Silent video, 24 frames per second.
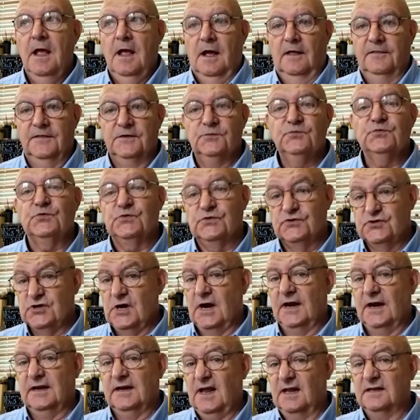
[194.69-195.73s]
And this was
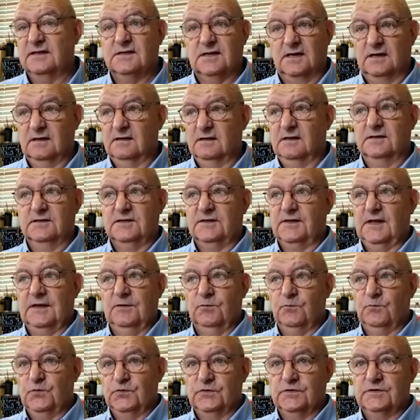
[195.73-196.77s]
gigantic. This thing
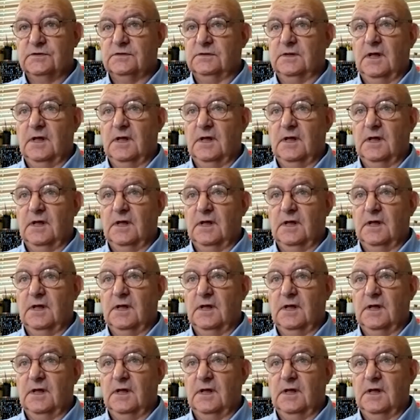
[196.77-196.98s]
was